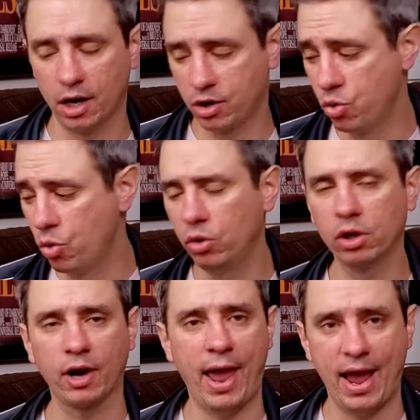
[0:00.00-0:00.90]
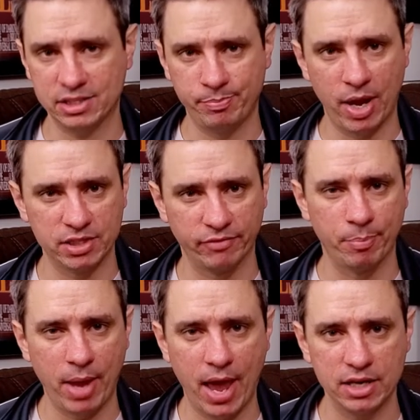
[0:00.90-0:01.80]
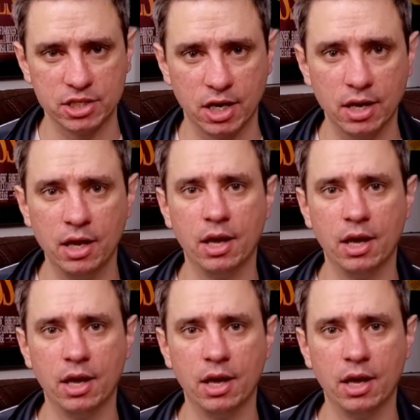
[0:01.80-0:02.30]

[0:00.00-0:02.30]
cooler aspects of the packaging,